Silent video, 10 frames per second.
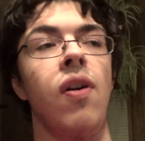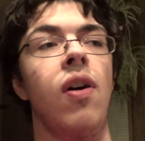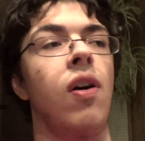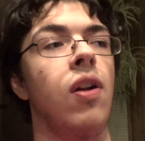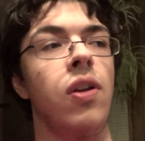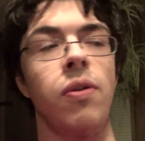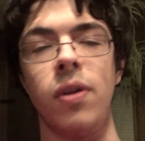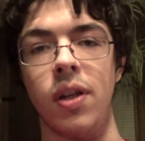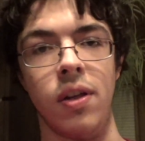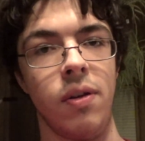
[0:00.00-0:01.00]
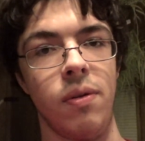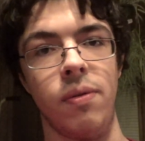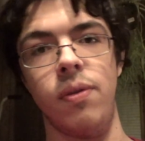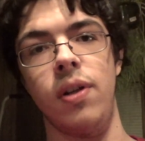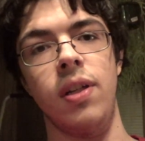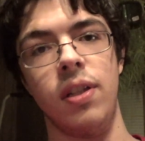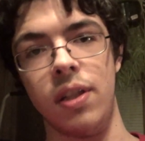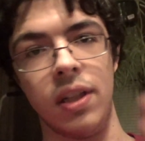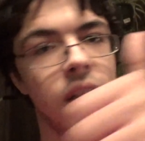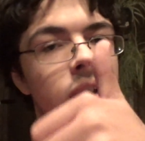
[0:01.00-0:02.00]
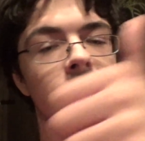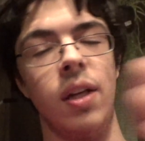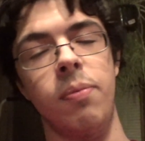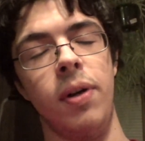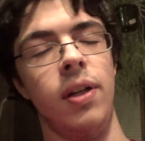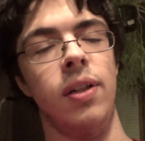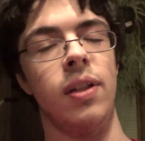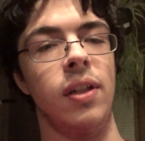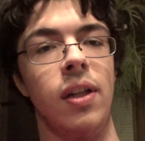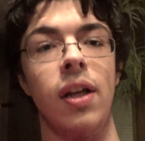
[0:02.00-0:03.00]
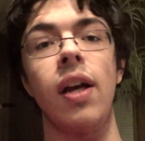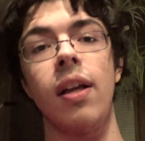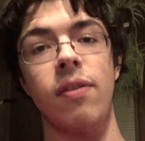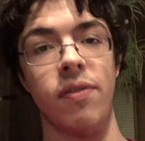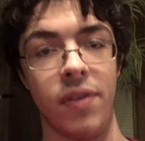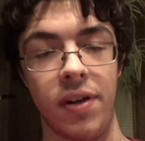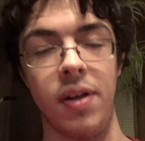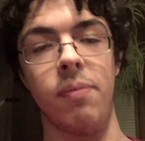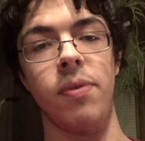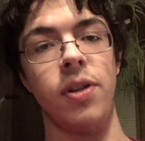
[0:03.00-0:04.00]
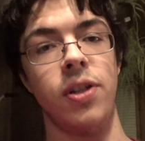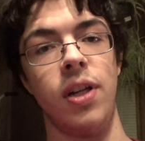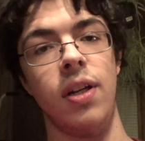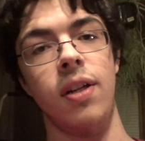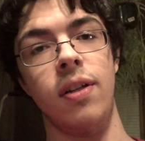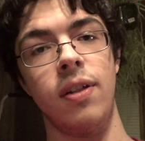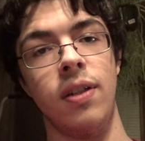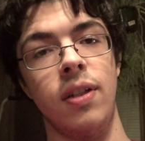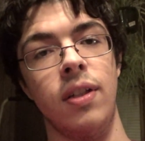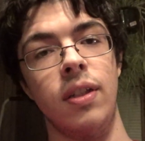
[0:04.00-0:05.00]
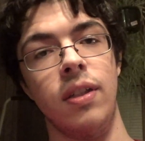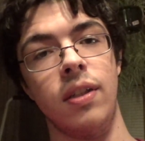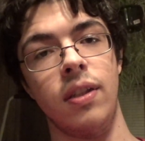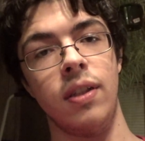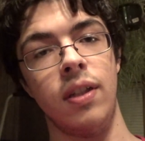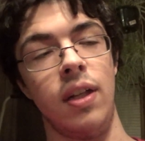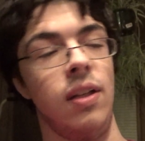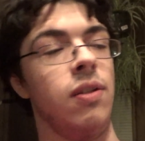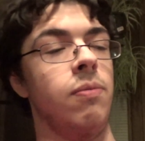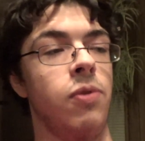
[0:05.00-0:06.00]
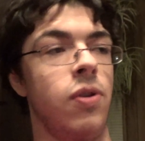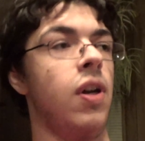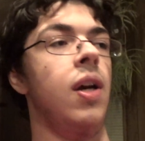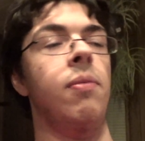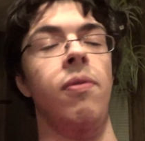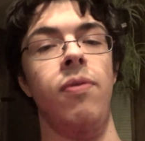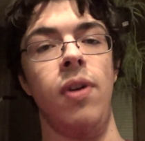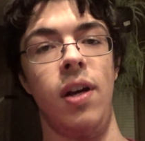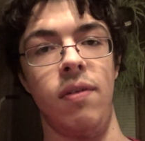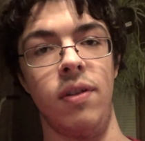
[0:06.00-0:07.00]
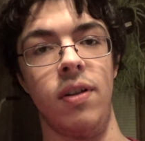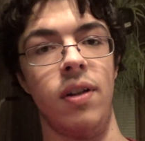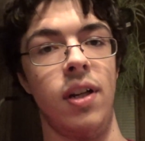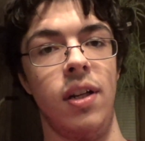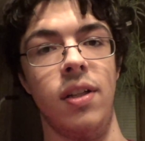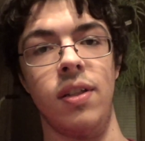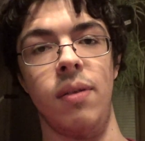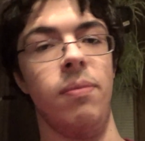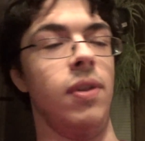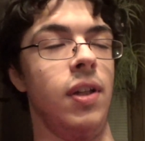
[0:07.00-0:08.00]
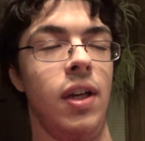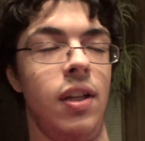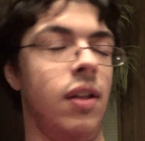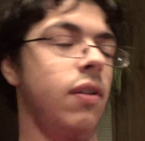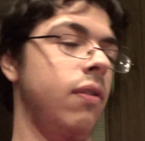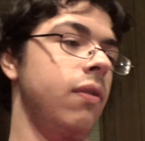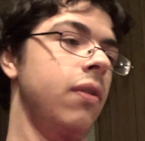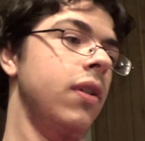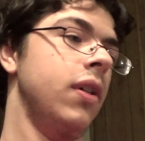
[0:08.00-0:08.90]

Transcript: all you can do is click the like button, it's very appreciated. And subscribe if you haven't already. Something, I know.